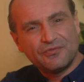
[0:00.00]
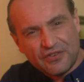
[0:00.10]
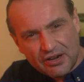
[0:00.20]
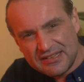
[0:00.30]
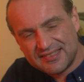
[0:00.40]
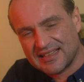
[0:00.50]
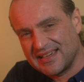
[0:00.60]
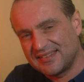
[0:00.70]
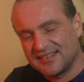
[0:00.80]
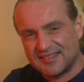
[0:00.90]
very
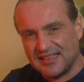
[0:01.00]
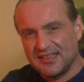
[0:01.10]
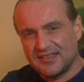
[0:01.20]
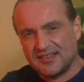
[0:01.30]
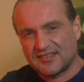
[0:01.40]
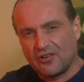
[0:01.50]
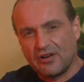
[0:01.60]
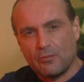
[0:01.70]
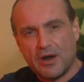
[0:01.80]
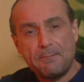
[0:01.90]
sad to see at this
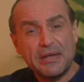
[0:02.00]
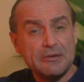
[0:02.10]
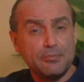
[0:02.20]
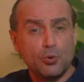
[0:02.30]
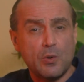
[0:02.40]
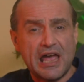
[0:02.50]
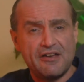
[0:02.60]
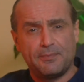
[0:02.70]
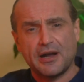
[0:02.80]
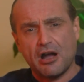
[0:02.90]
time where people
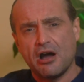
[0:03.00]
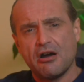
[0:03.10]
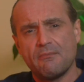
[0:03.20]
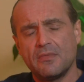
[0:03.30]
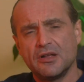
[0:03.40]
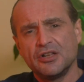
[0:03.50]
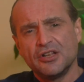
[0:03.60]
have become